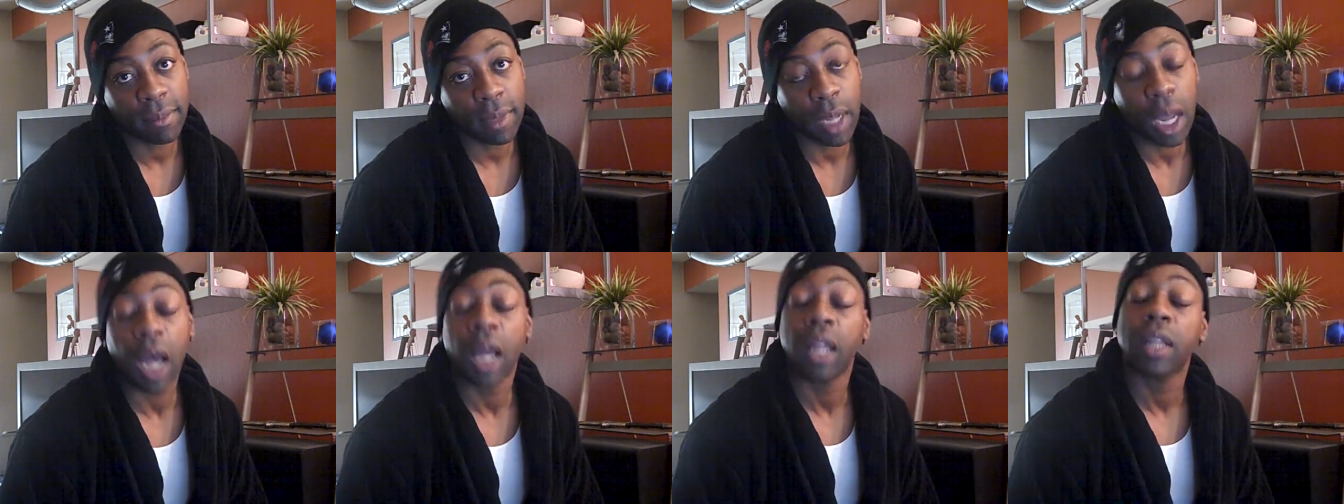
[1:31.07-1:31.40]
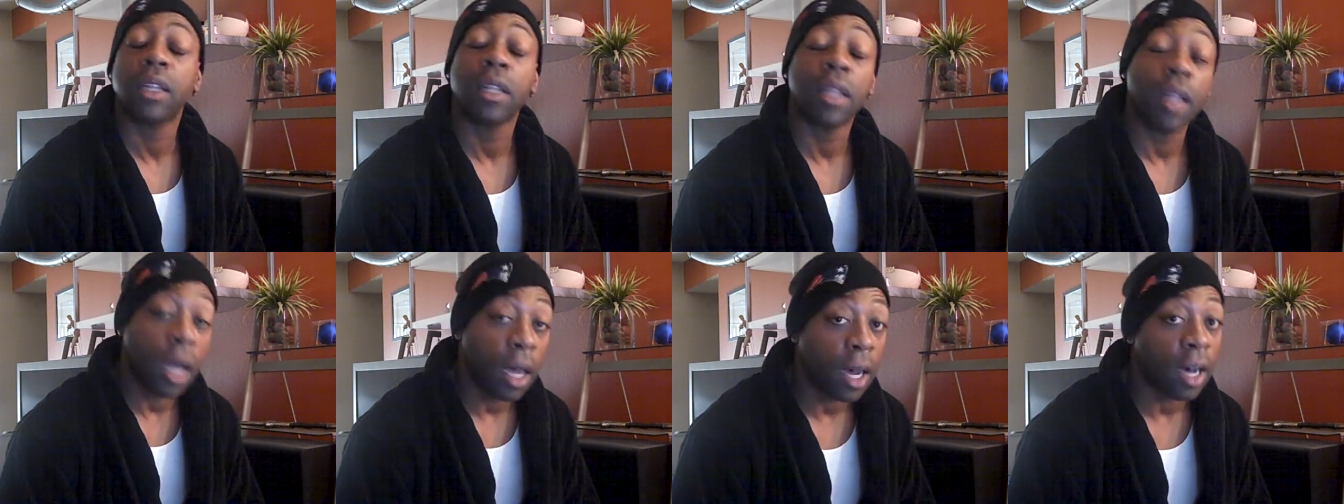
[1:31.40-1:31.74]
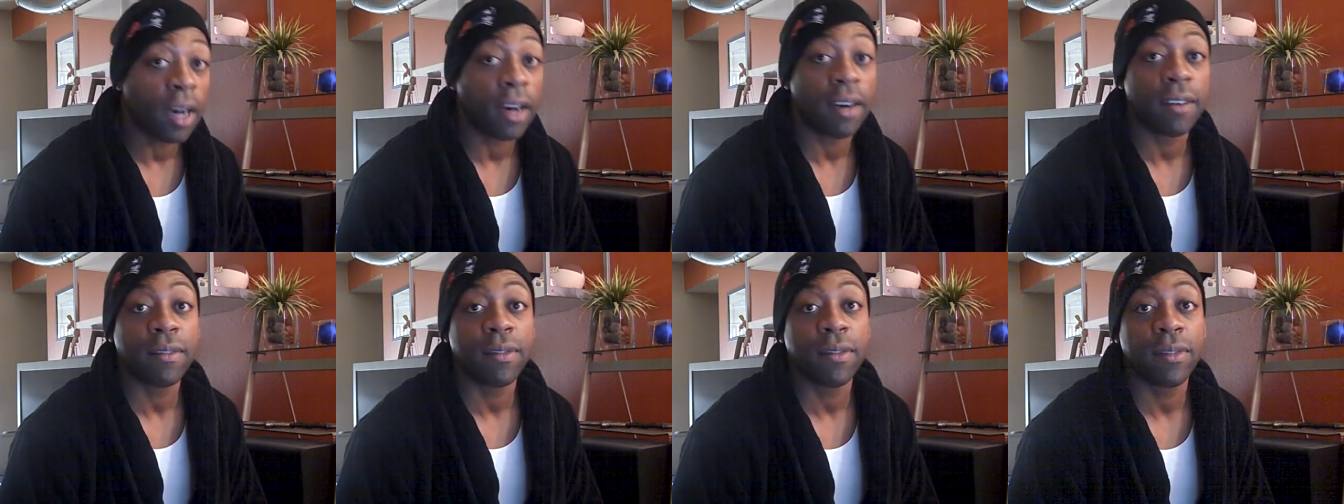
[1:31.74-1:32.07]
I
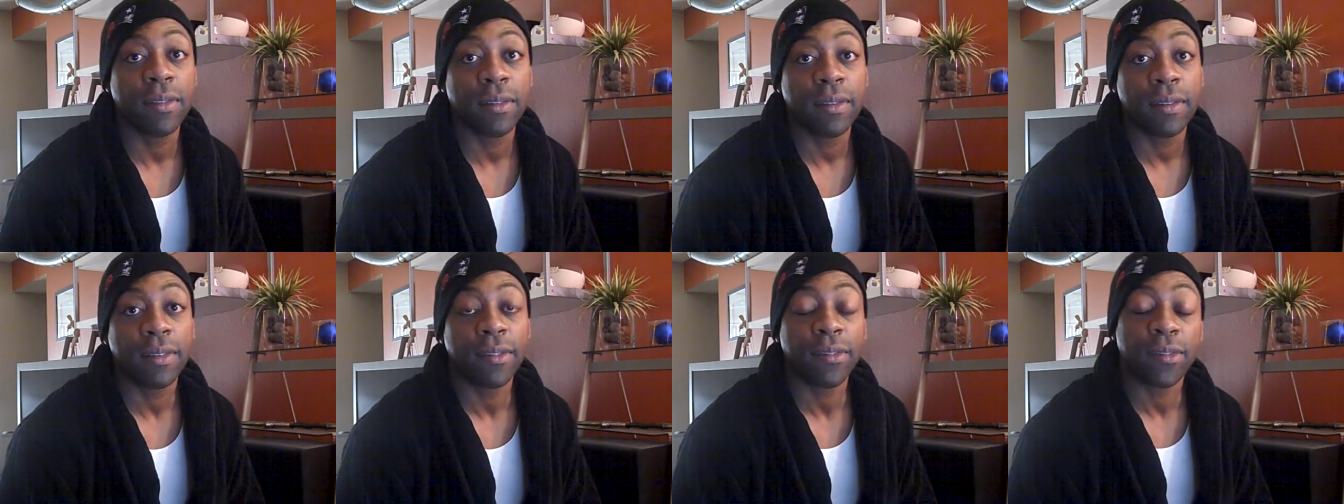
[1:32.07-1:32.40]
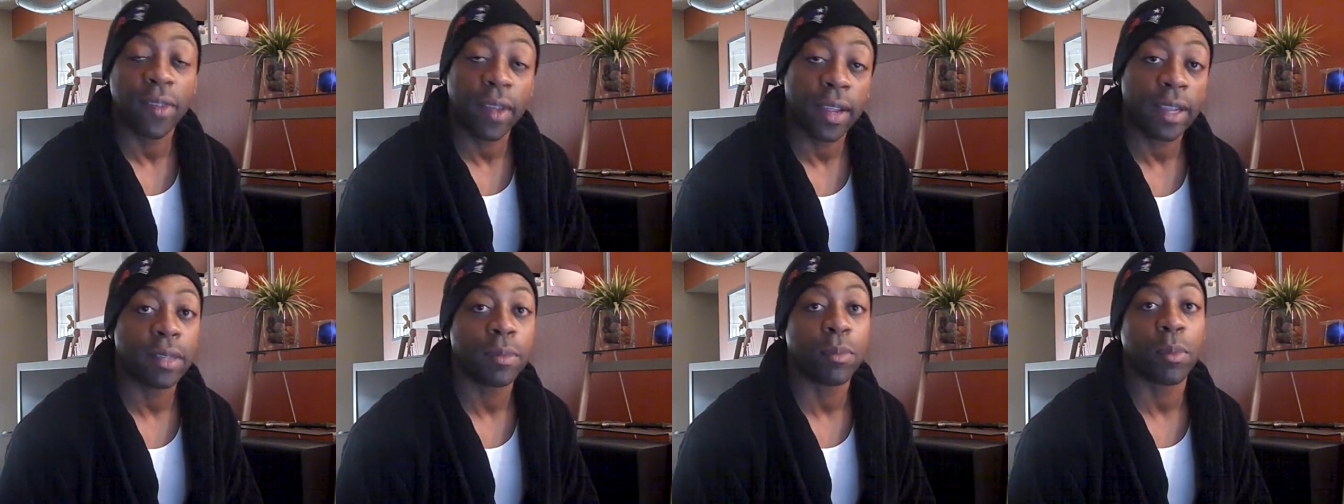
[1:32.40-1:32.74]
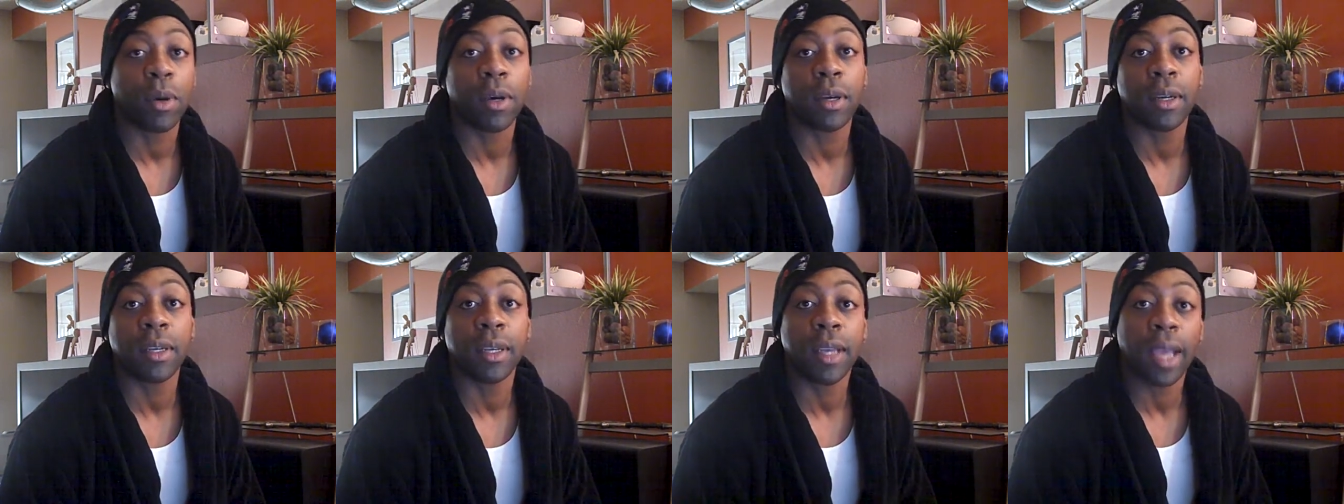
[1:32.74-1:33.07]
love
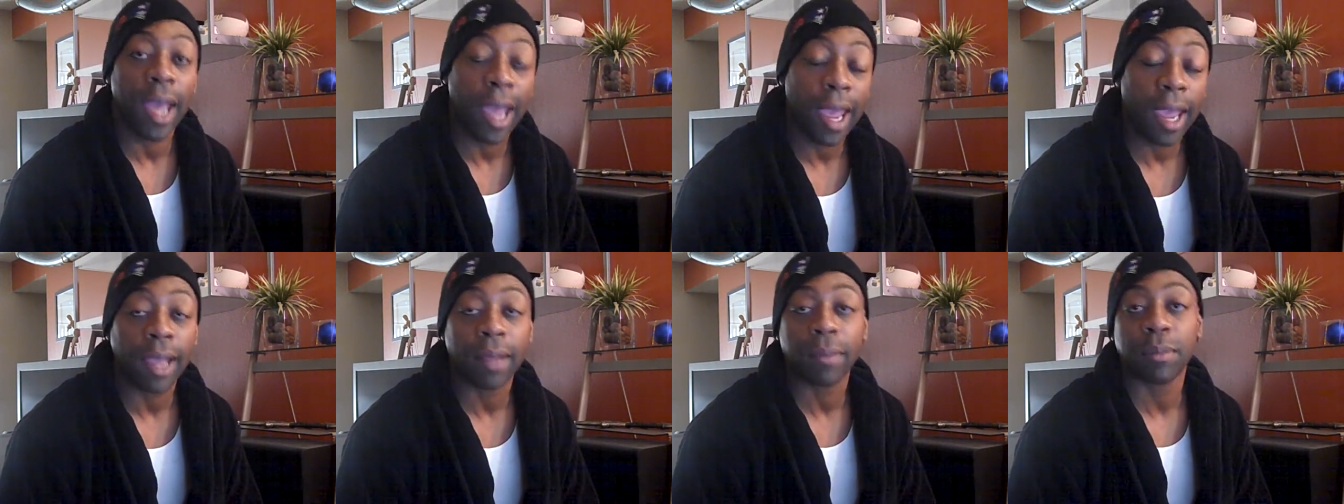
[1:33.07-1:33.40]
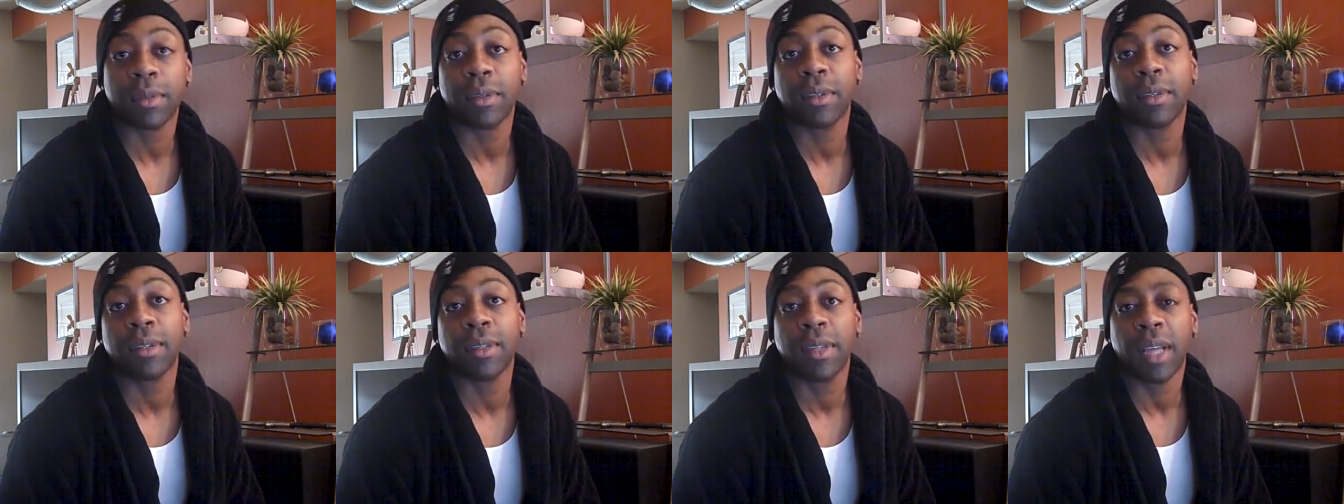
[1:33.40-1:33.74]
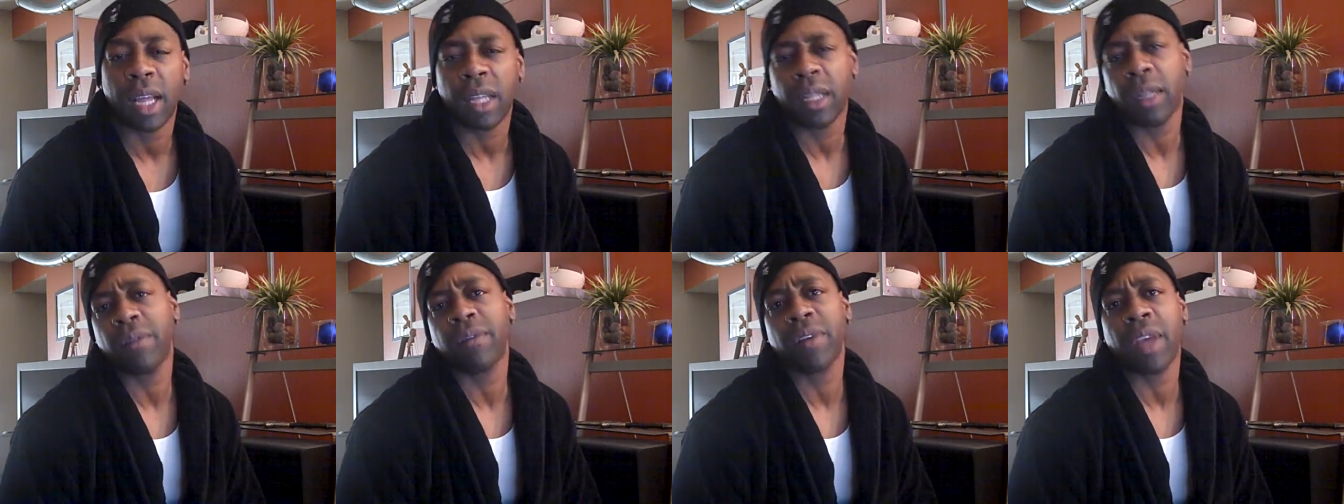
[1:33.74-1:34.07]
Facebook games.
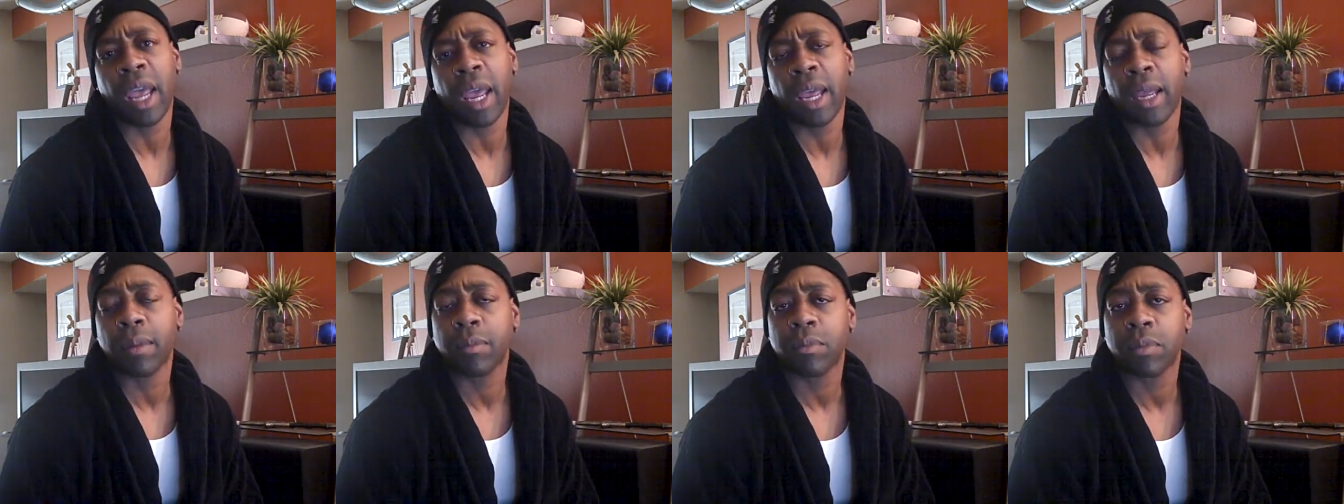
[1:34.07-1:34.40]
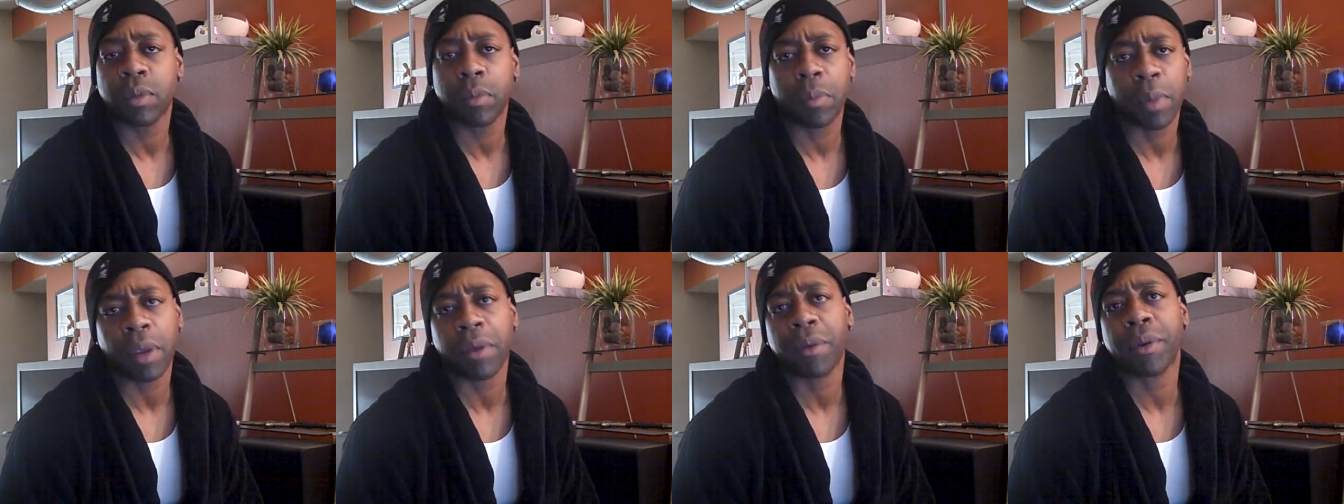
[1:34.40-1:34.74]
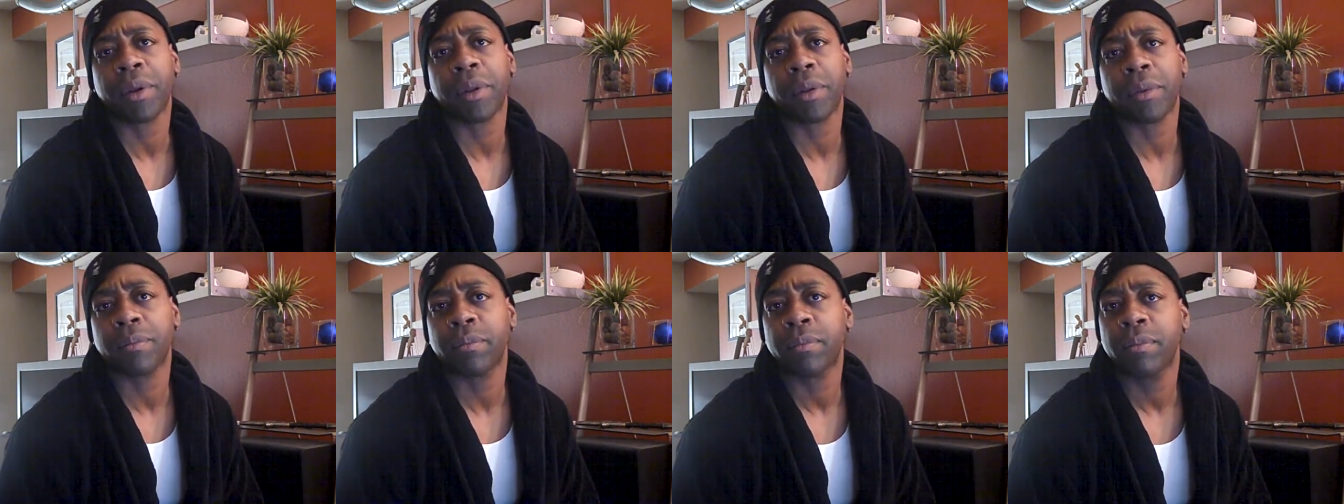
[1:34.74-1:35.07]
I love games,
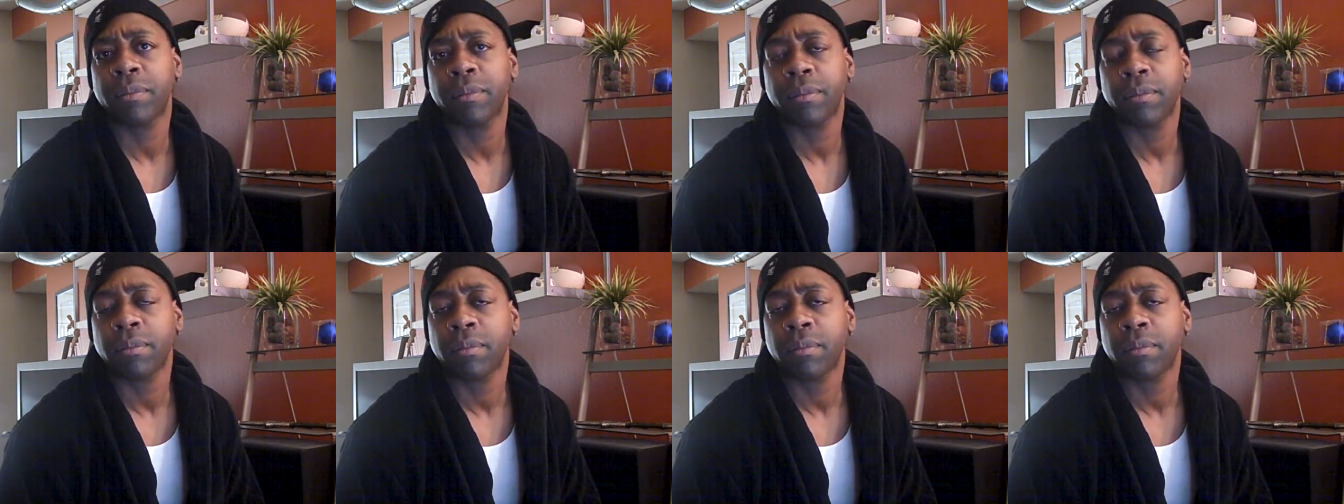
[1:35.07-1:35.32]
period.